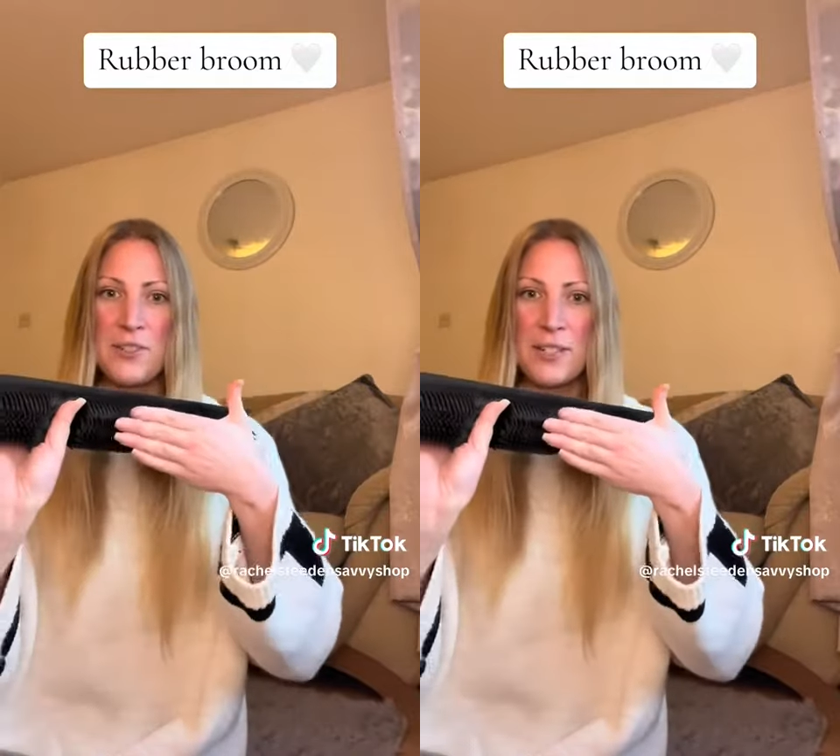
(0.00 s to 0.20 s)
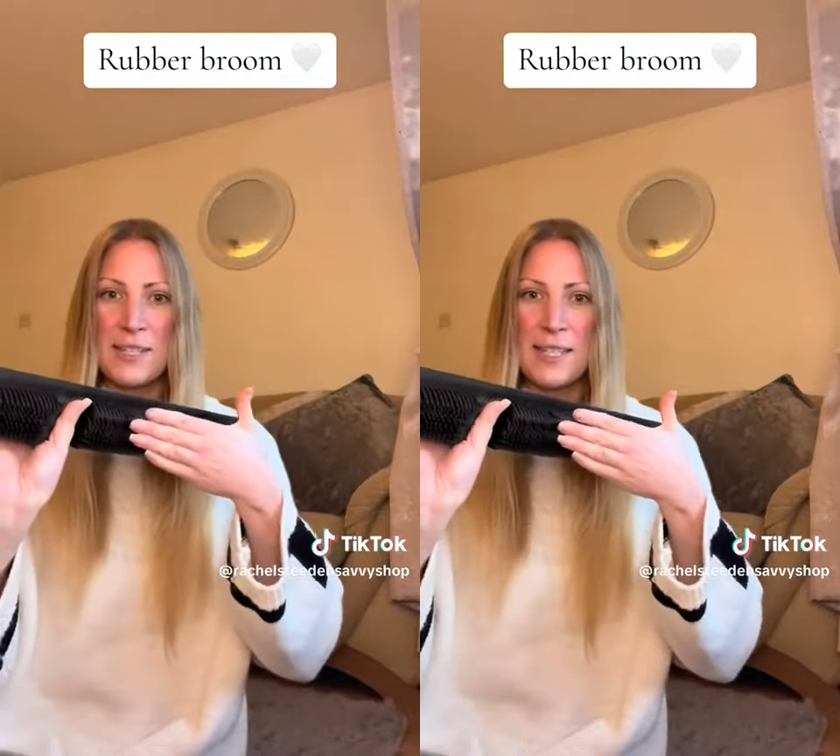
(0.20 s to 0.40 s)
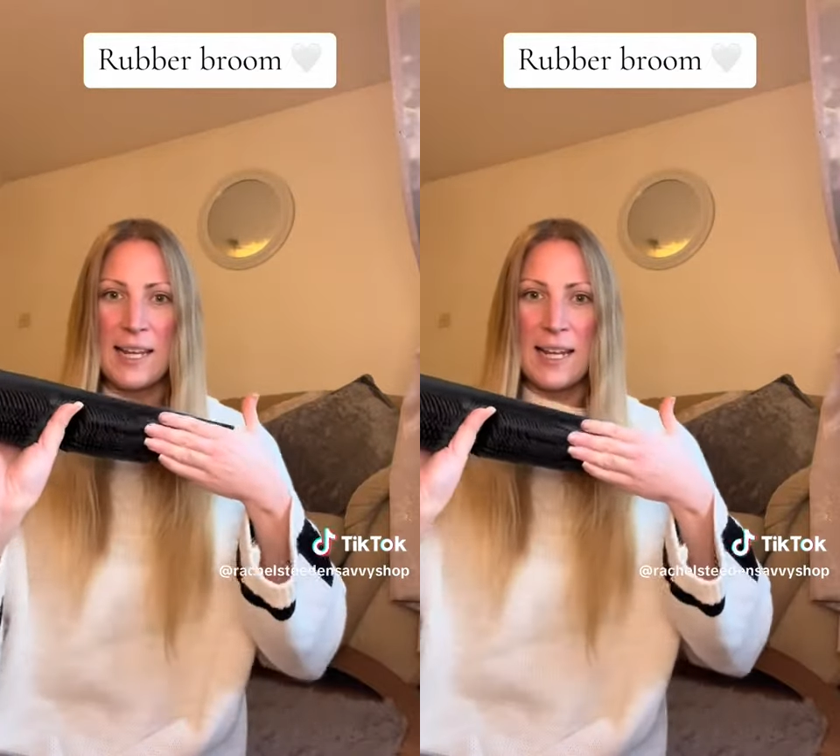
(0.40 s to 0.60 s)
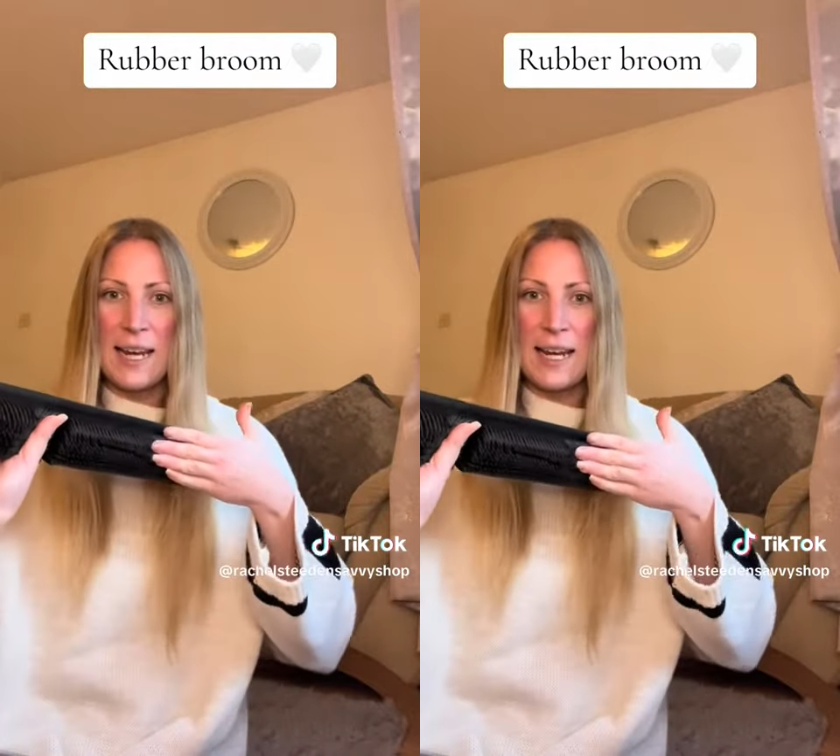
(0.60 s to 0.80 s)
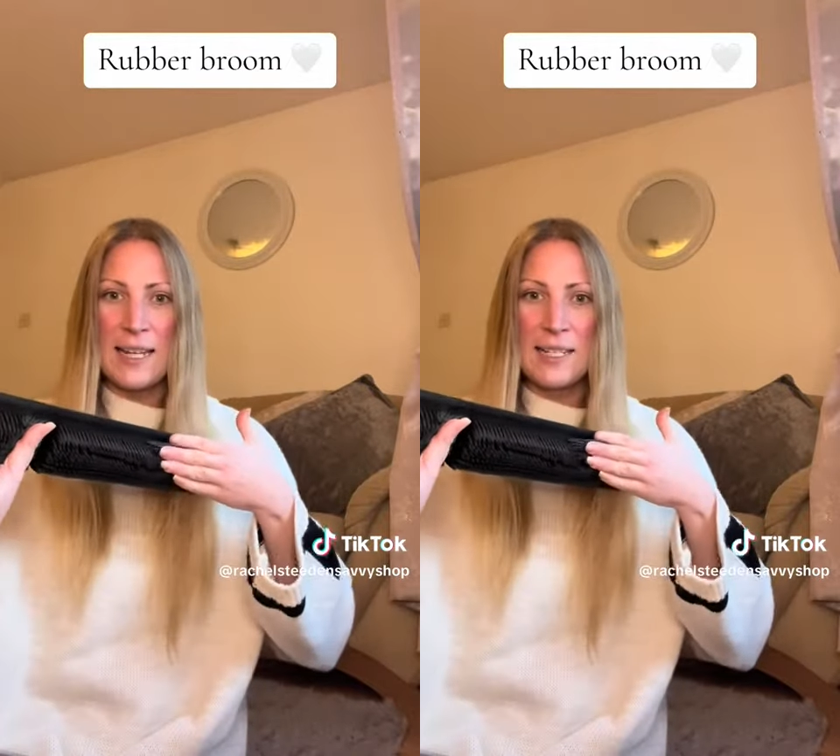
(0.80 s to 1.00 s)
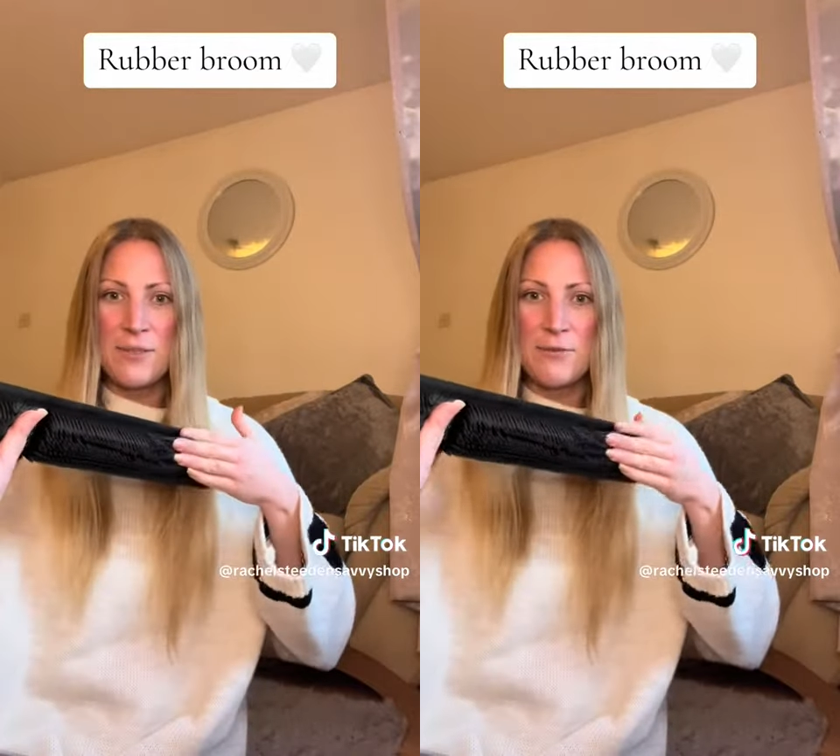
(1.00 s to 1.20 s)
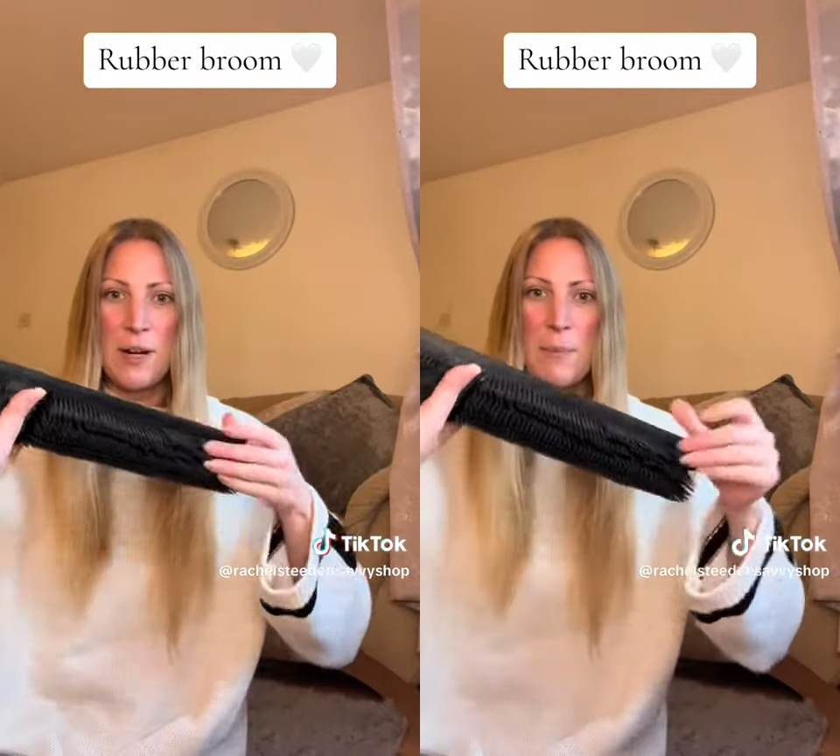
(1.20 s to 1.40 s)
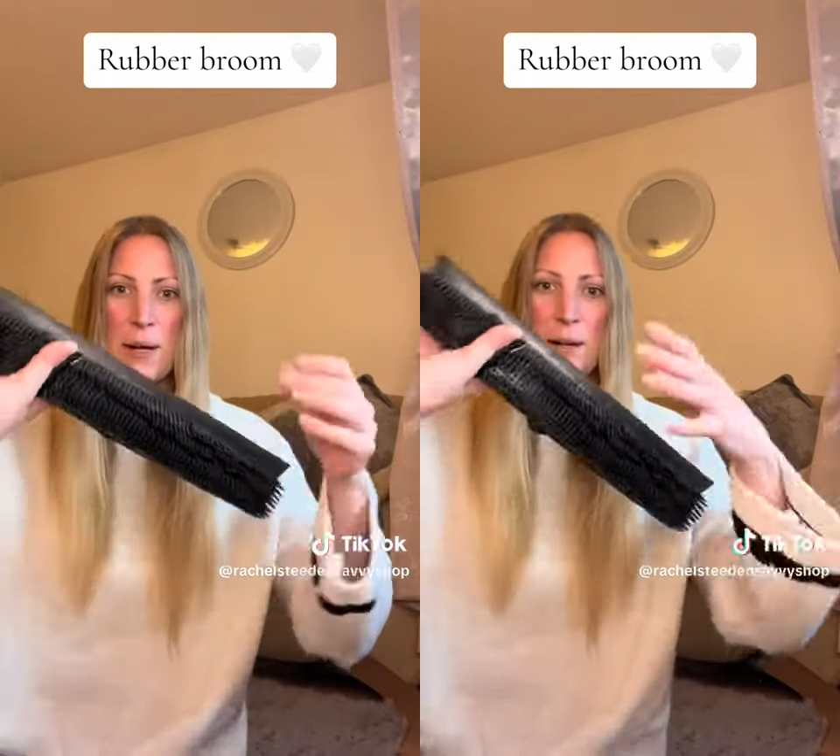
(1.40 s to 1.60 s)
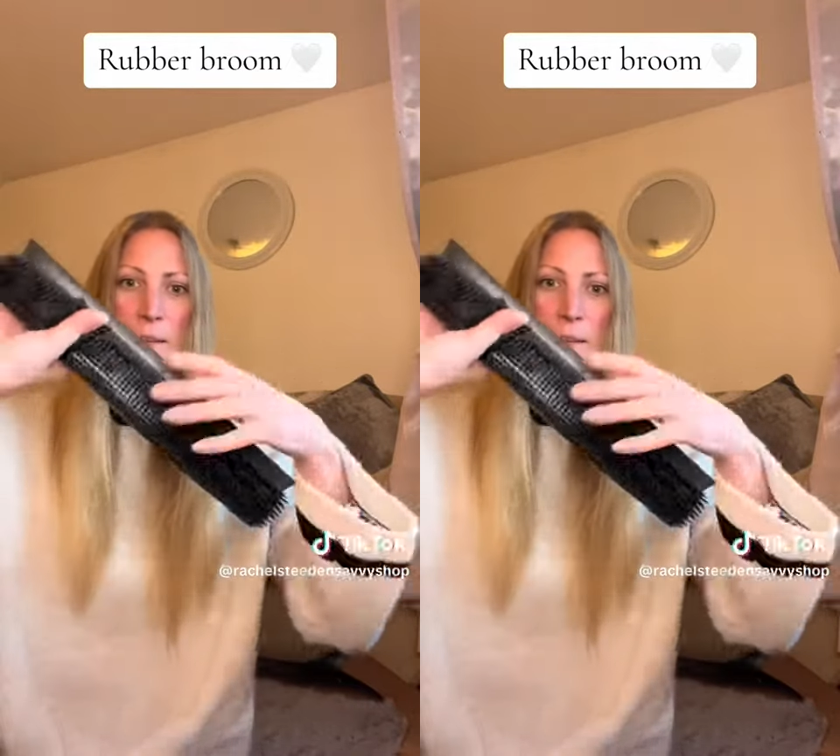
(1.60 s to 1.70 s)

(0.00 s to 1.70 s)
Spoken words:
can see, it is rubber.